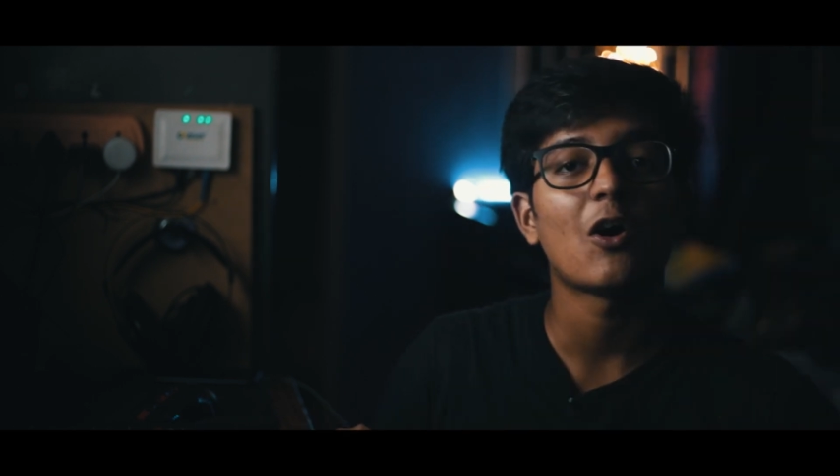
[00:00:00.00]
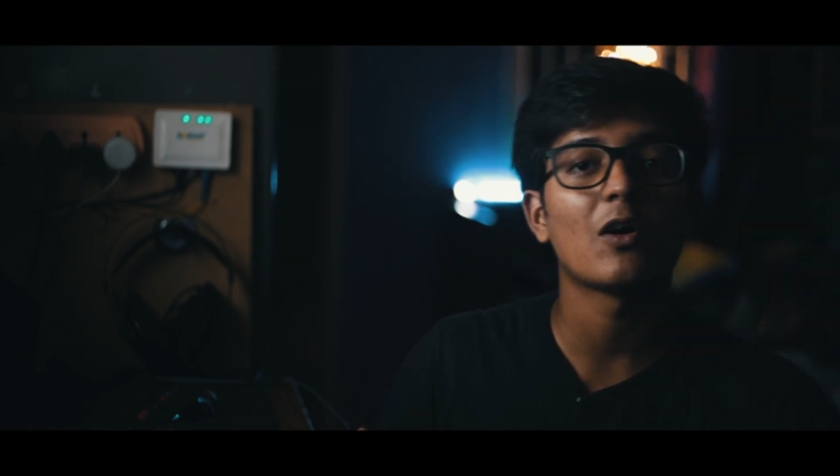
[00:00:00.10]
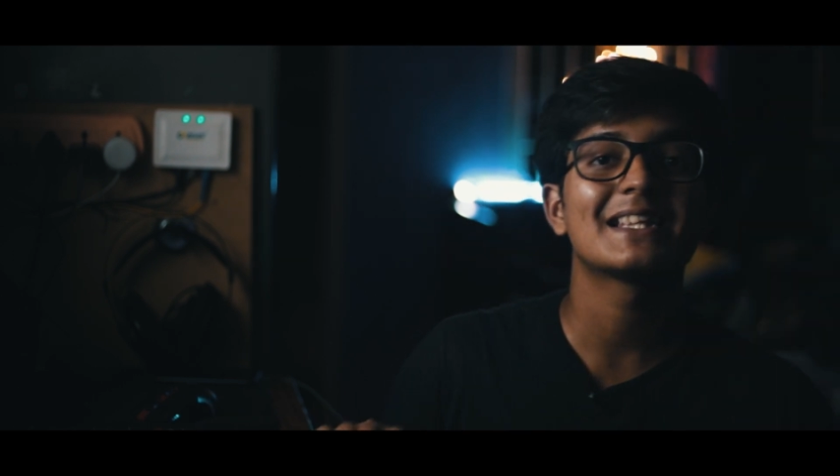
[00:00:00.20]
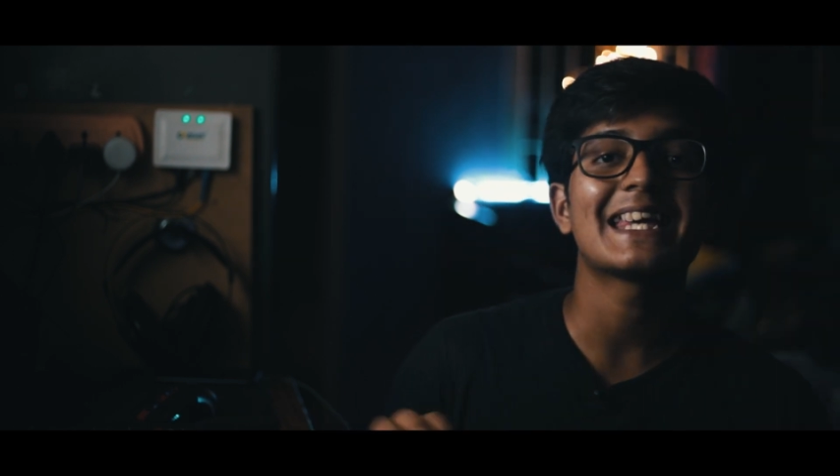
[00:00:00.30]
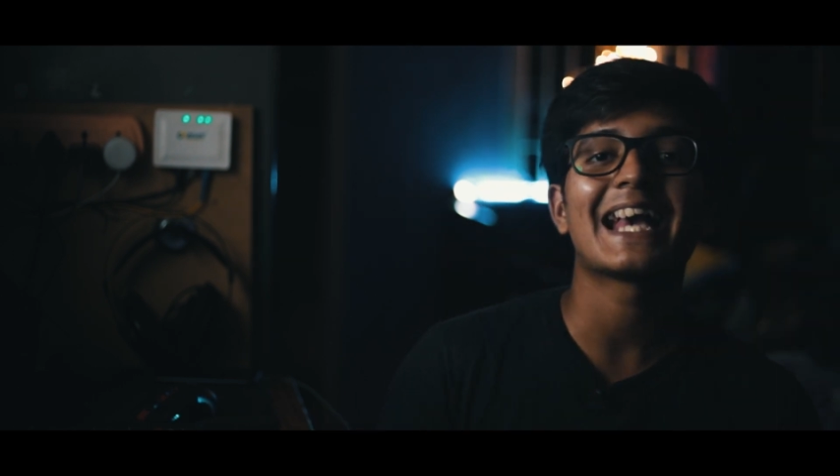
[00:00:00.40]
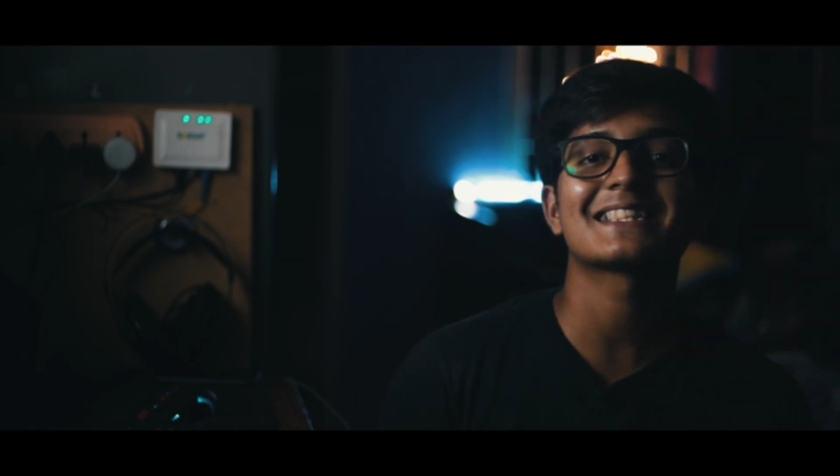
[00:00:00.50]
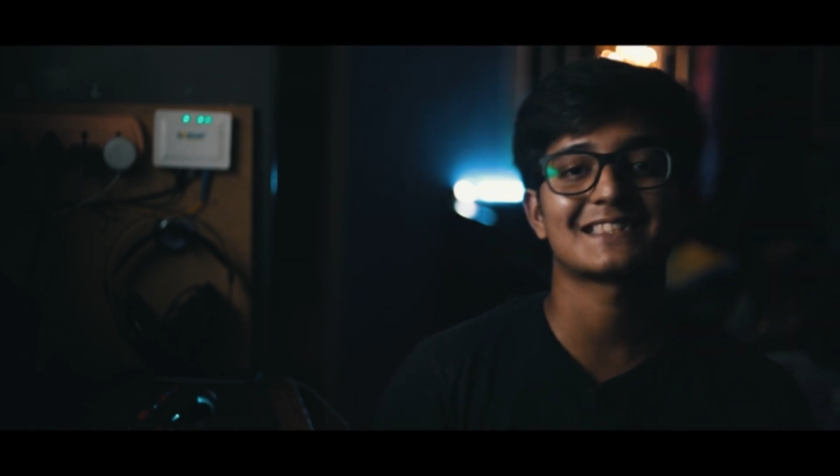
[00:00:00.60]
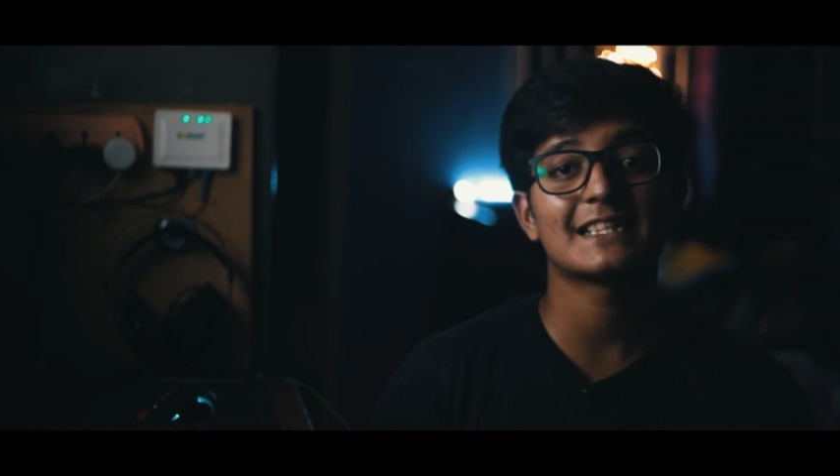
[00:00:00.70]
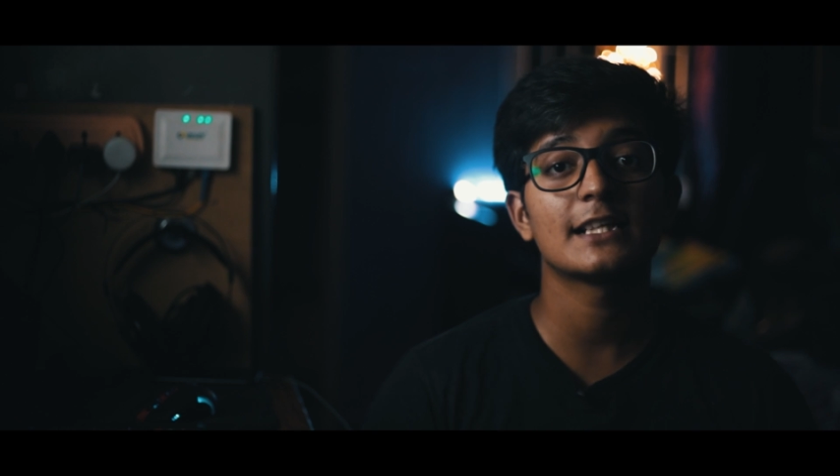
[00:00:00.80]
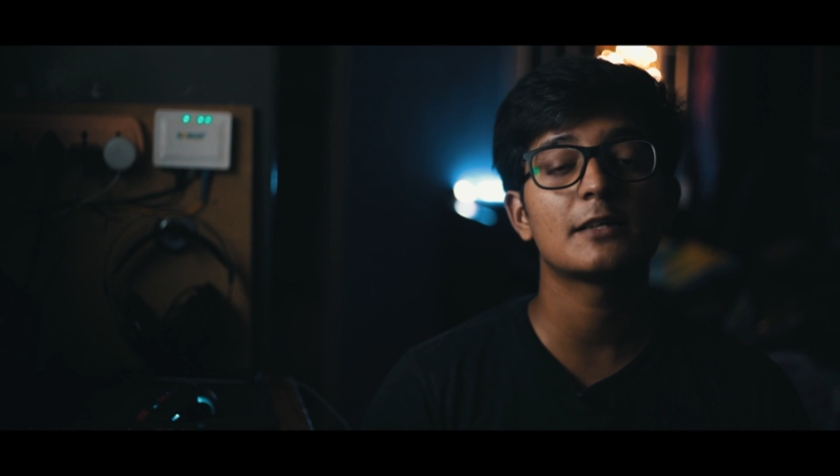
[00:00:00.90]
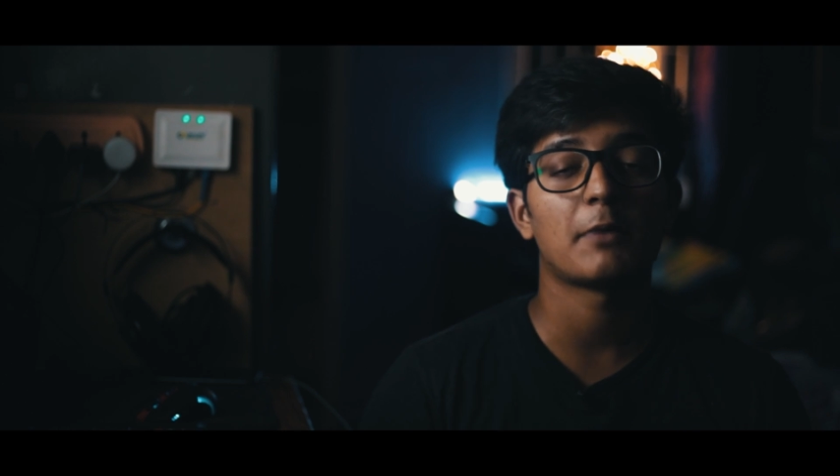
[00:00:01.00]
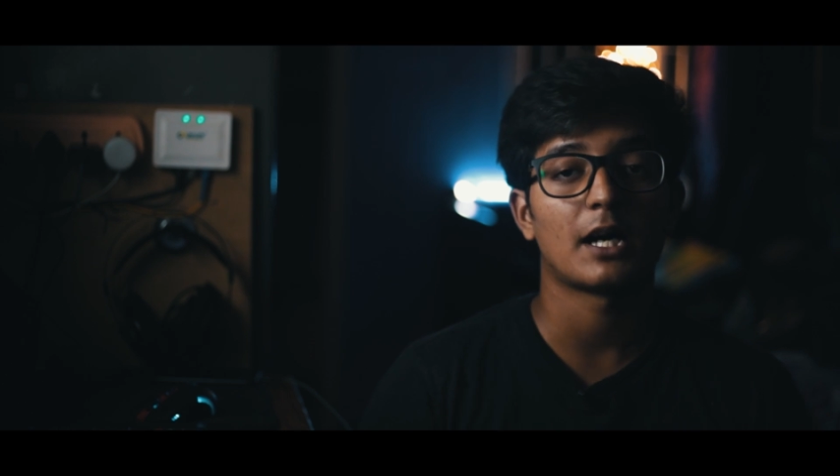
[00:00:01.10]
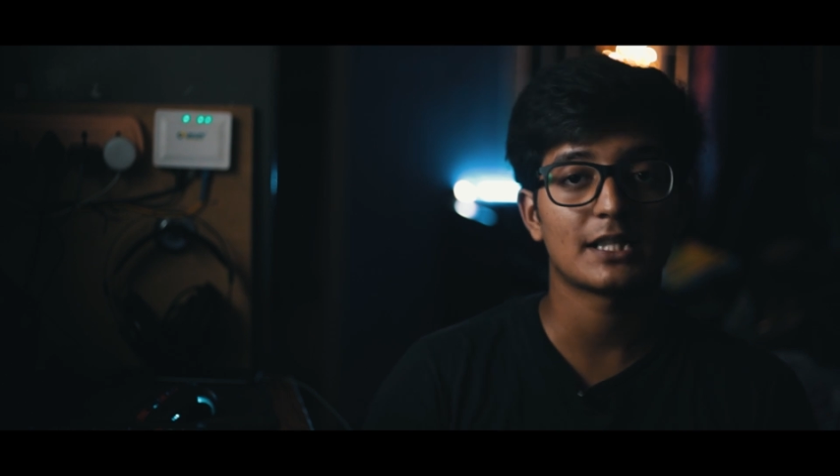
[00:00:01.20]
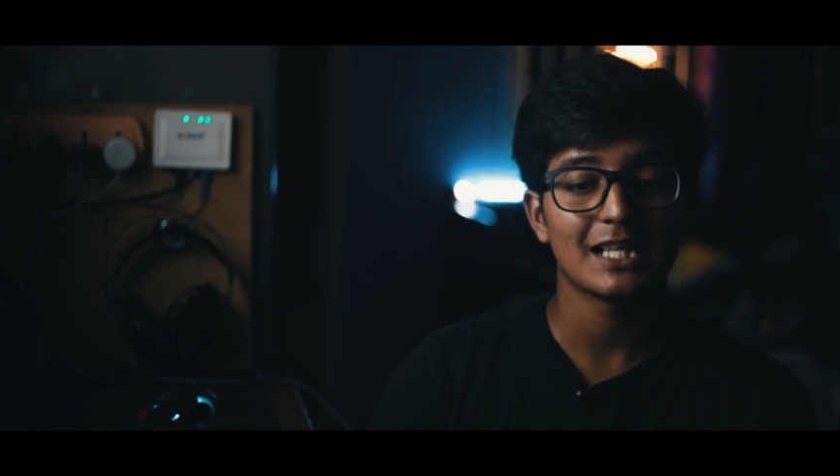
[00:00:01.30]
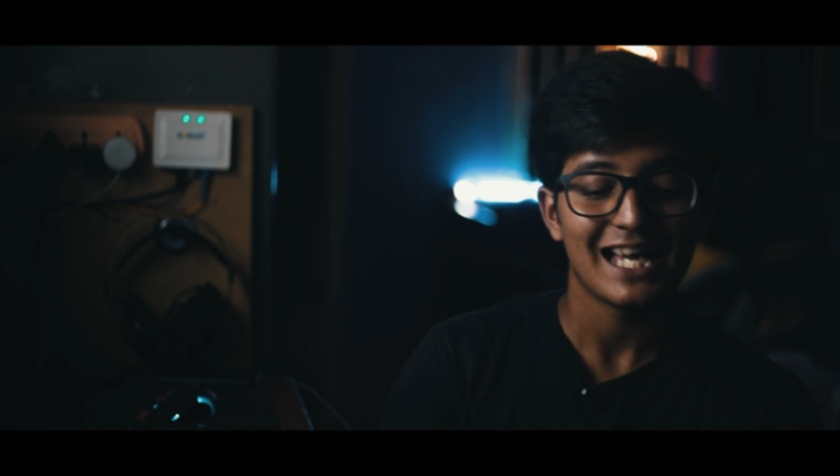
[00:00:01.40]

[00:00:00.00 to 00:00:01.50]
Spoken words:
all the extended part